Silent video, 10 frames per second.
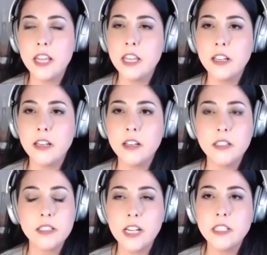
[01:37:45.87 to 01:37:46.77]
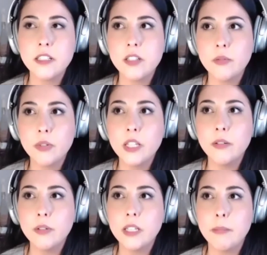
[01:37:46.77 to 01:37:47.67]
I think scientists are really,
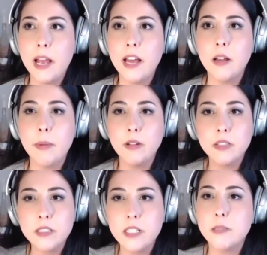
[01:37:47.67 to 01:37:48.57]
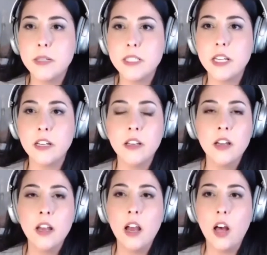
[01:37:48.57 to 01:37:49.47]
really bad about dismissing
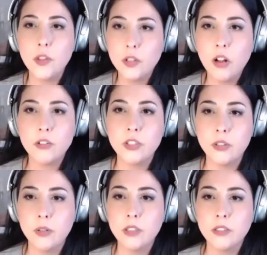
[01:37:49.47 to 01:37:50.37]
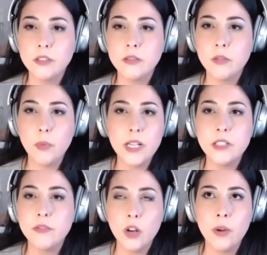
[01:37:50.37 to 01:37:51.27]
other cultural ways
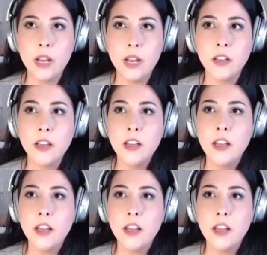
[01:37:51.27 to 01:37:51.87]
of knowing,